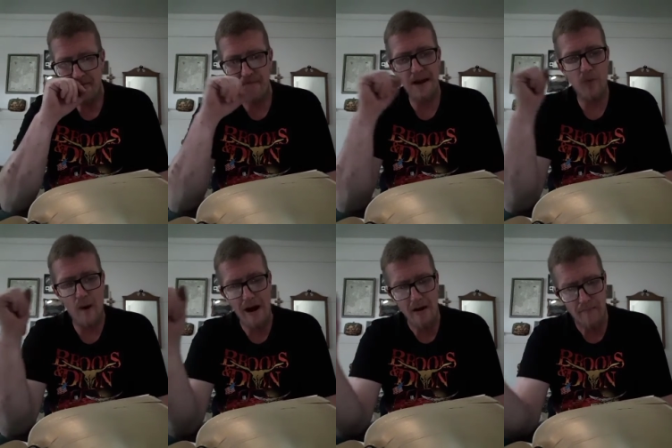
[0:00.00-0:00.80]

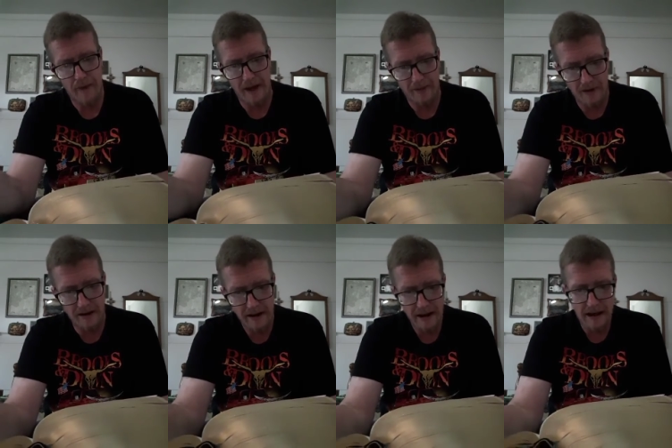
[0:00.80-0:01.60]
Beware,
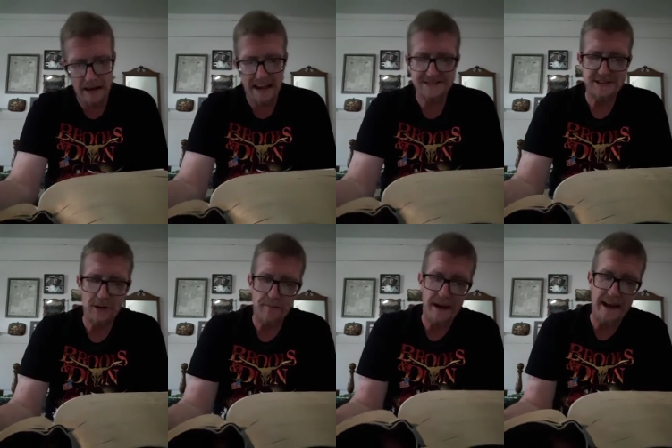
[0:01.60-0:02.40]
brethren, lest
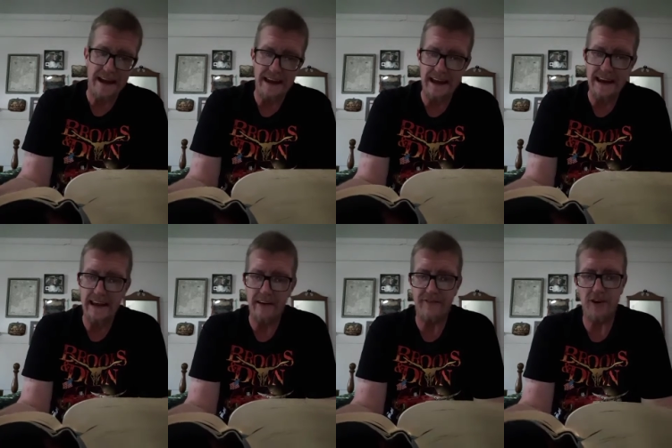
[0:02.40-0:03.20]
there be in
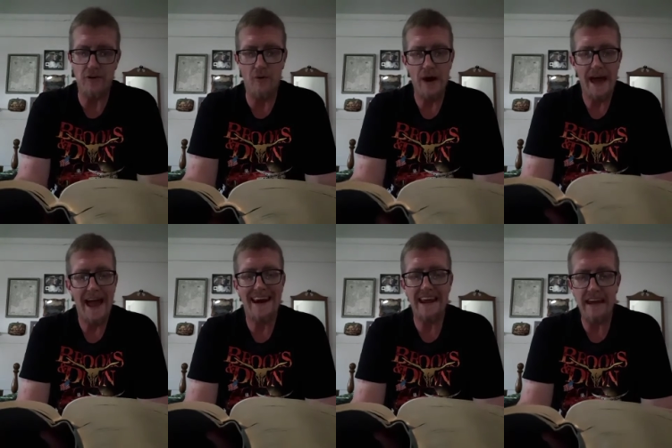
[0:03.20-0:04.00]
any of you
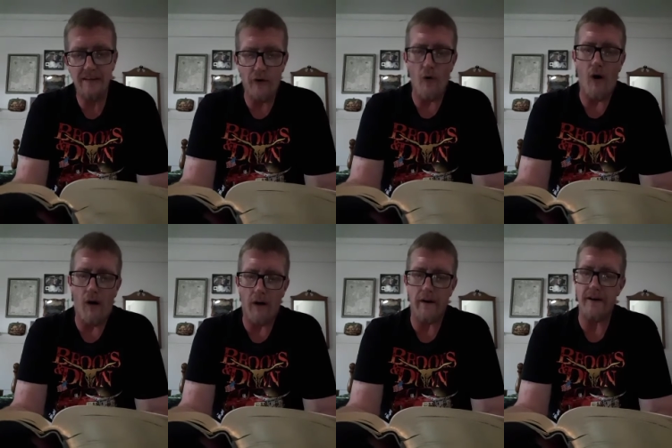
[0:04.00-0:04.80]
an evil
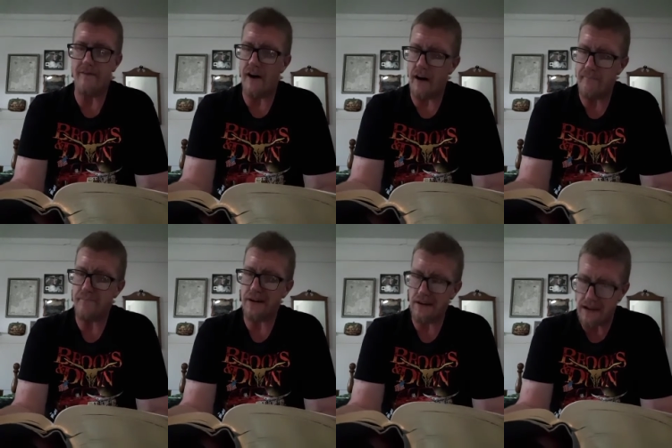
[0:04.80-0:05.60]
heart of
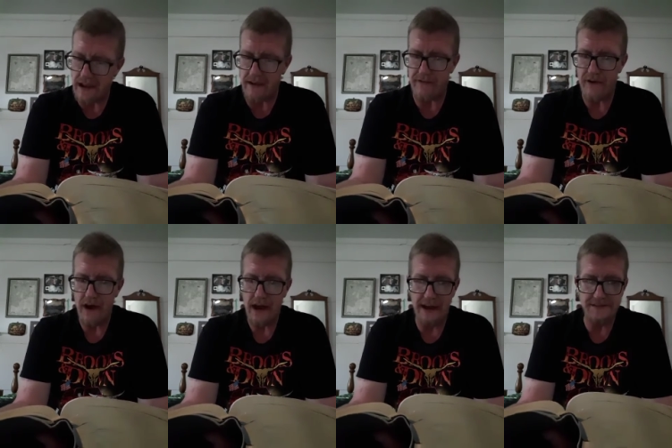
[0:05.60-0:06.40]
unbelief
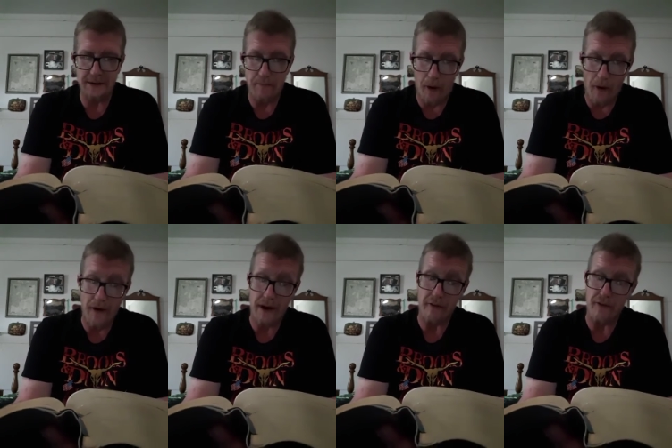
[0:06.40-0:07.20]
in
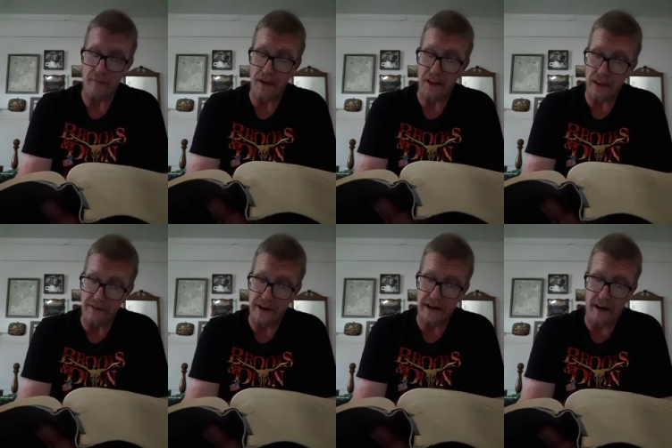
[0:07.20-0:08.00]
departing from the
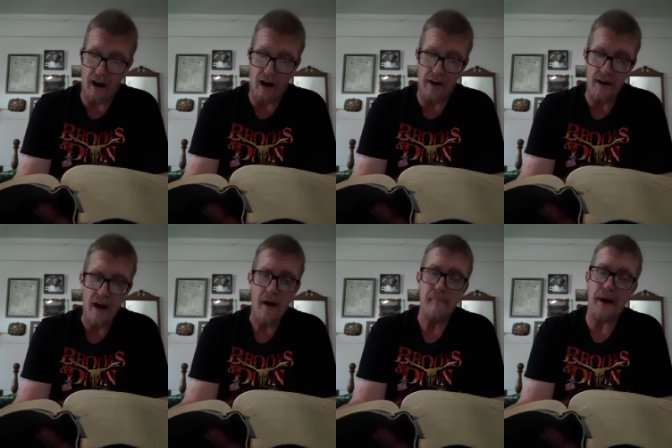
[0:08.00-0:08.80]
living God,
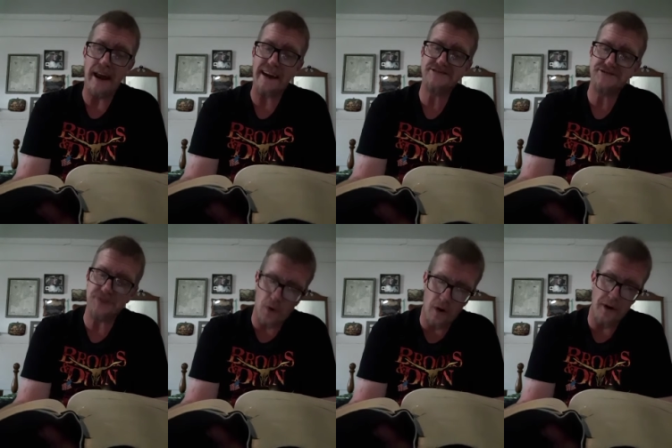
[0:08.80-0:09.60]
but
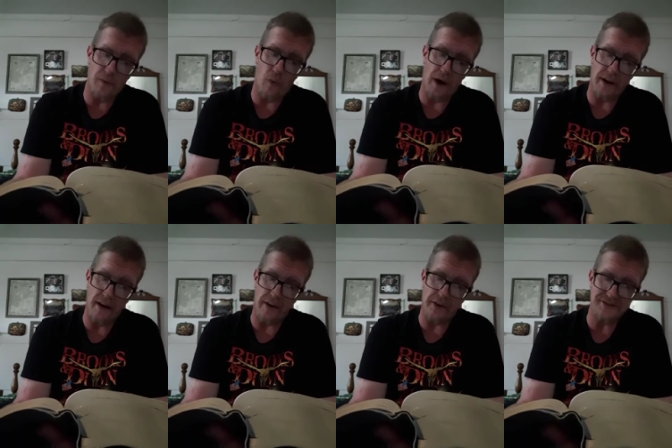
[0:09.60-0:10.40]
exhort one
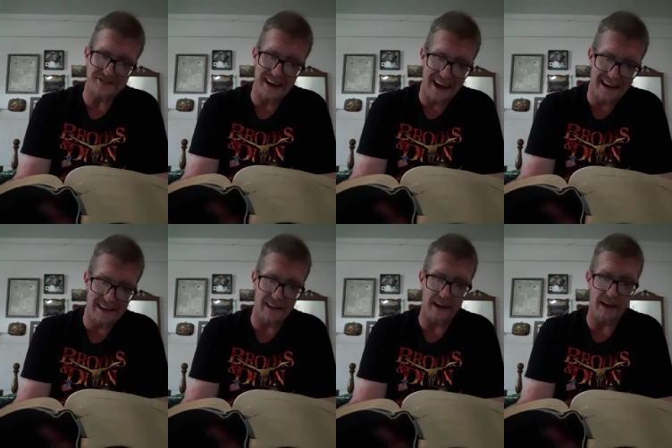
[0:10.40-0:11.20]
another
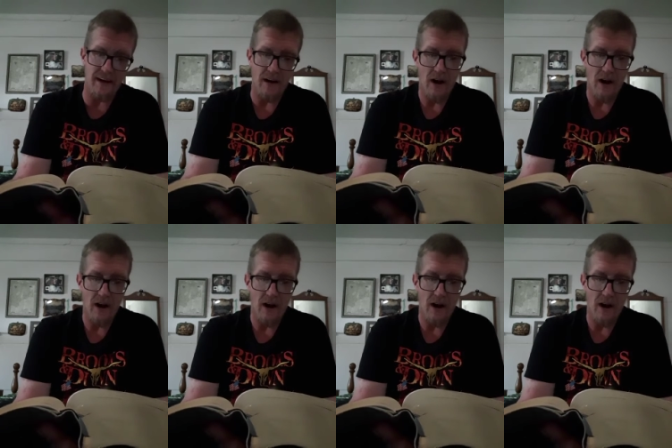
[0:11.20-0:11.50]
daily